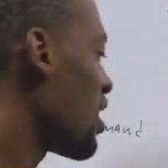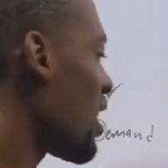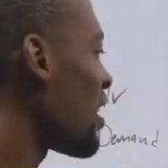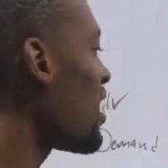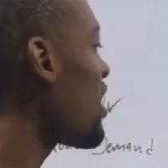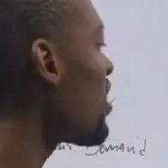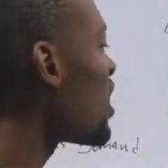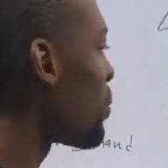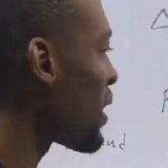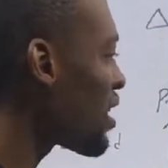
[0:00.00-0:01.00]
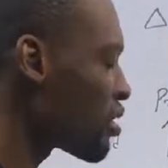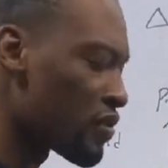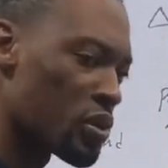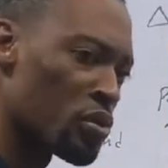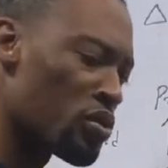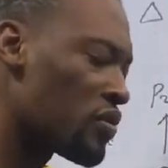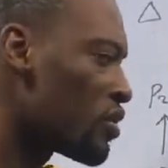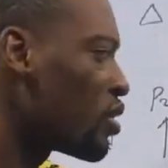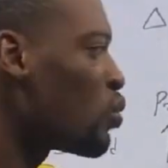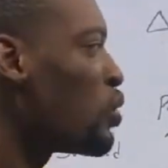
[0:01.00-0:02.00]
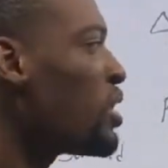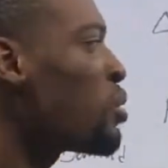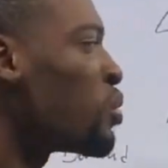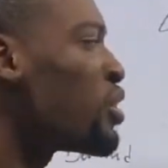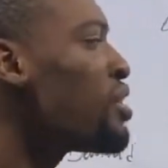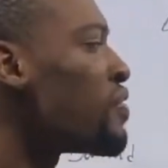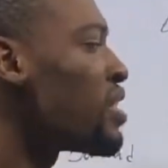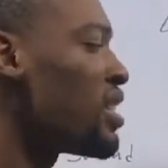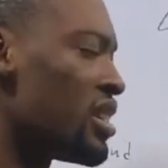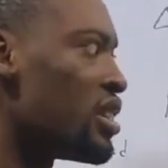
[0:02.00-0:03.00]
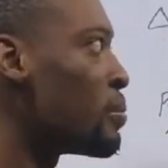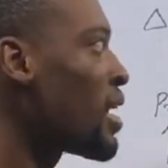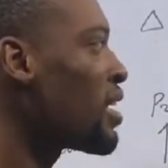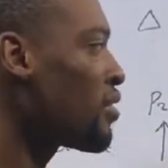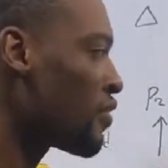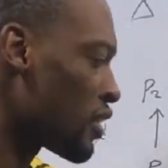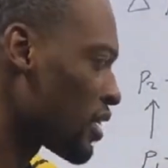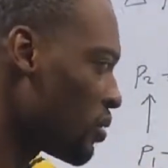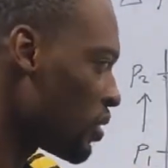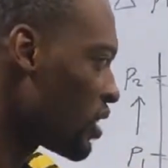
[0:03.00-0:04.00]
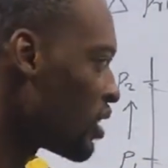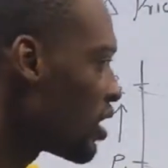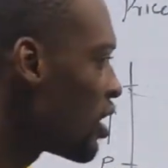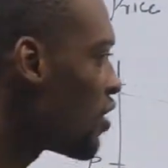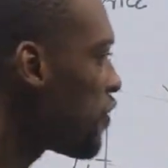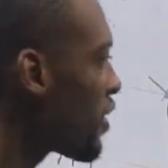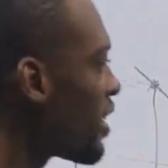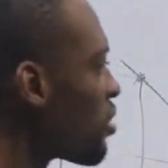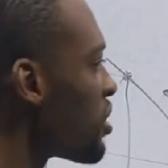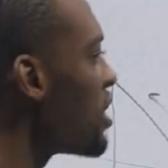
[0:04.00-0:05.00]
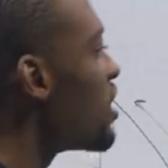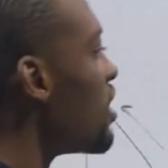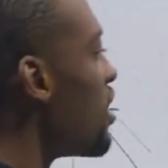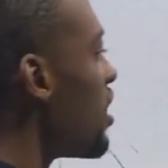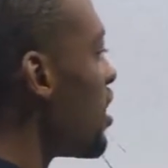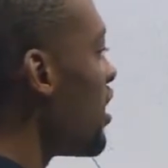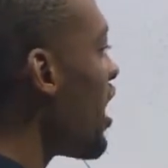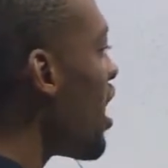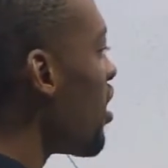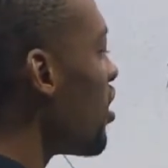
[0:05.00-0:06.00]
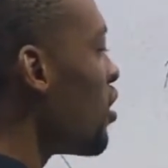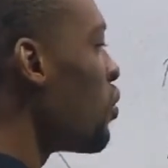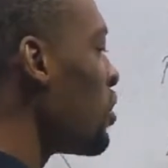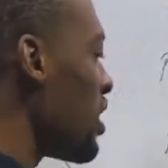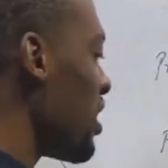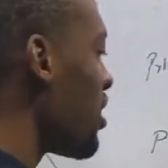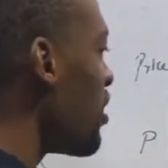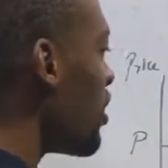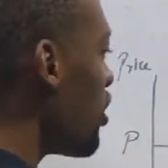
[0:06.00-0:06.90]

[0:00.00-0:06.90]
an increase in price of stove will lead to shift in demand for kerosene. For kerosene, here won't increase,